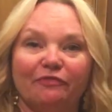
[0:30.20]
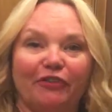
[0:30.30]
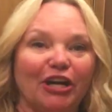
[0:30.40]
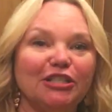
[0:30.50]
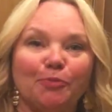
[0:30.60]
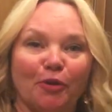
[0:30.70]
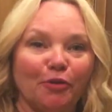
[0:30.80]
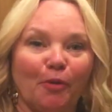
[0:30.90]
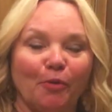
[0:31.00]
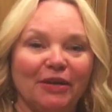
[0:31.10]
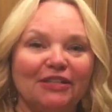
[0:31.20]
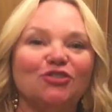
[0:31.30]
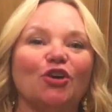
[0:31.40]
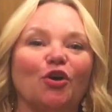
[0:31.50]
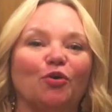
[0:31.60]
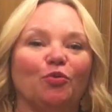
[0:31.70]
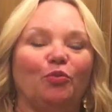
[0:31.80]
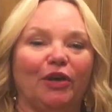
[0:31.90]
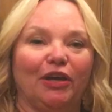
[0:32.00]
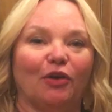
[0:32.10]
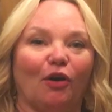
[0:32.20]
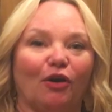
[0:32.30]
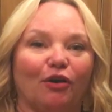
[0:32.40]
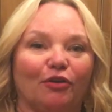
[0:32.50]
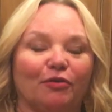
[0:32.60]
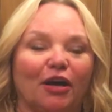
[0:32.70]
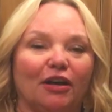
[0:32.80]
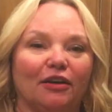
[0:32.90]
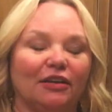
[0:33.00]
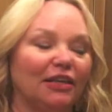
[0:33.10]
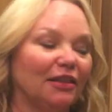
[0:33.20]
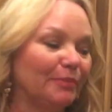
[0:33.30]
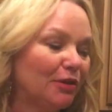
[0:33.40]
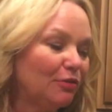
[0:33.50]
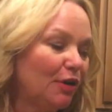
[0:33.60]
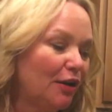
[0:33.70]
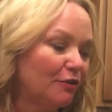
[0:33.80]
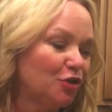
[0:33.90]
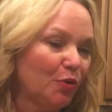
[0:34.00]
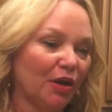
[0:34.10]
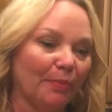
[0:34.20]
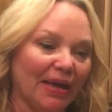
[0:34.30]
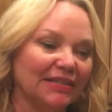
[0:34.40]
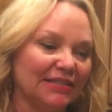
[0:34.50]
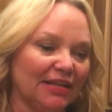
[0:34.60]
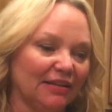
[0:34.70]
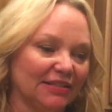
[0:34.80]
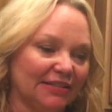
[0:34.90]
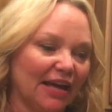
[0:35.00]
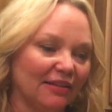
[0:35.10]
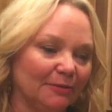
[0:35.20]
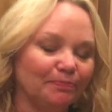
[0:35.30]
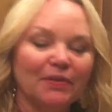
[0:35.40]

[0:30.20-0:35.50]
Very spur of the moment, so we are in the middle of doing a panzanella salad.